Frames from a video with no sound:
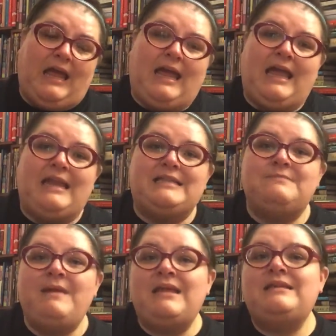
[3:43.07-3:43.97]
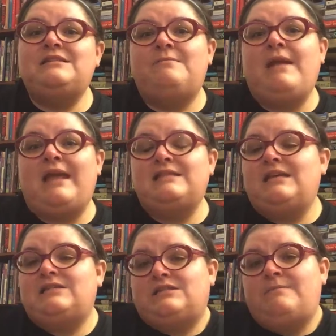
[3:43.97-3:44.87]
And it's mainly to make,
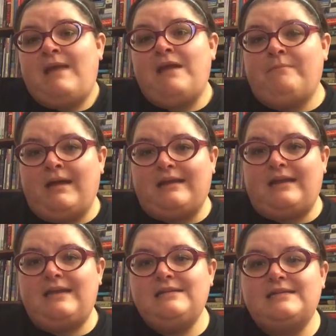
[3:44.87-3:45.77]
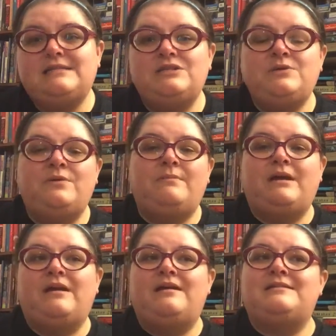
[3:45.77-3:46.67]
it's to make money. He doesn't do it
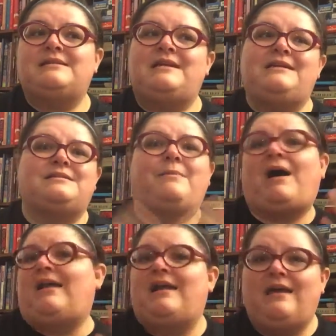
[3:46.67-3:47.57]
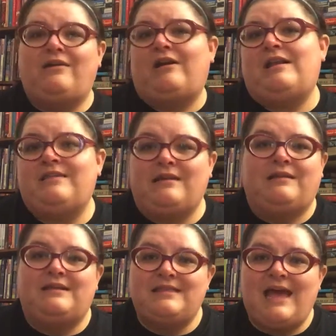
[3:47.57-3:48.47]
because he's a pothead or
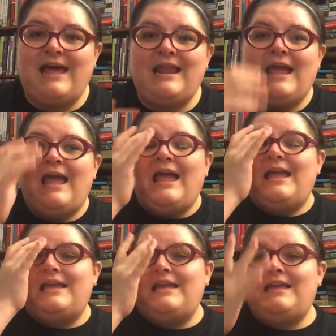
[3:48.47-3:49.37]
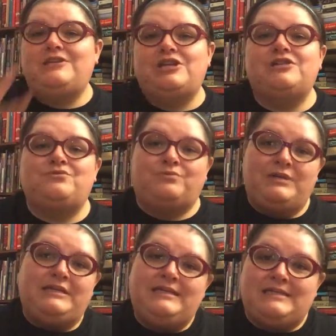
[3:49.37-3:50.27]
anything like that. He just
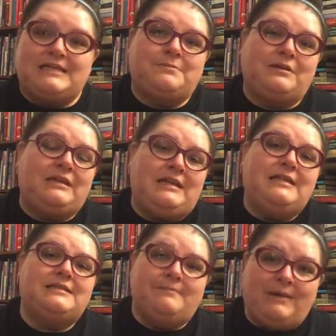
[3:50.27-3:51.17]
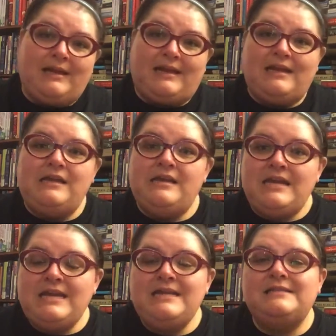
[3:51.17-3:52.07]
really desperately needs the money. He
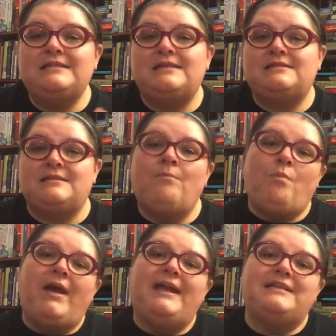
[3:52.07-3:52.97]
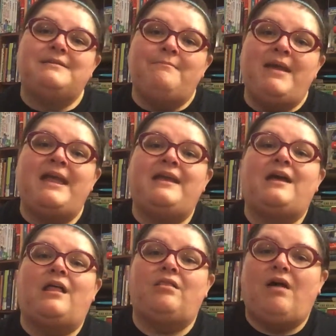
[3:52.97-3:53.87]
needs some way to
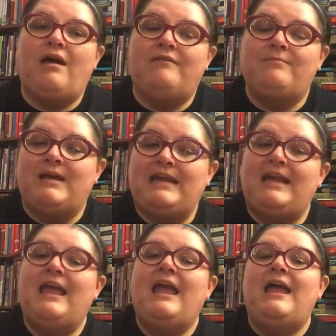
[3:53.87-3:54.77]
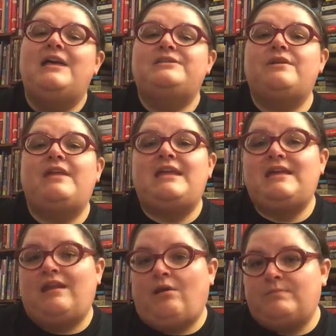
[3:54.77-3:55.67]
make a lot of money so that
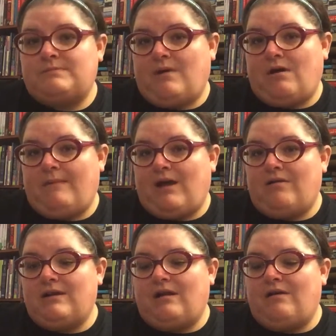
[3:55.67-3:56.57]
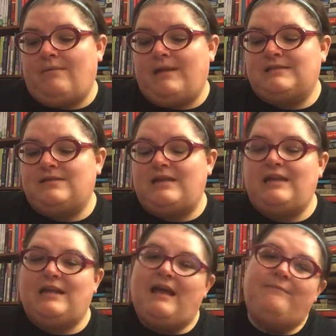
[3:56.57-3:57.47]
he can help his mom out, and so that
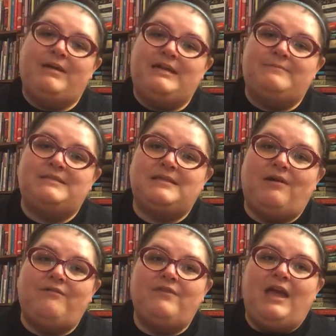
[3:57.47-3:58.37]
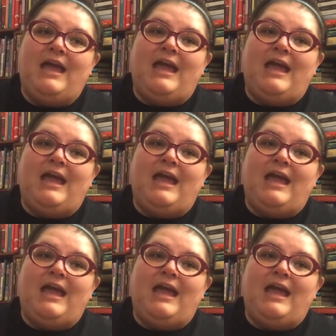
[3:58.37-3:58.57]
he can have money himself.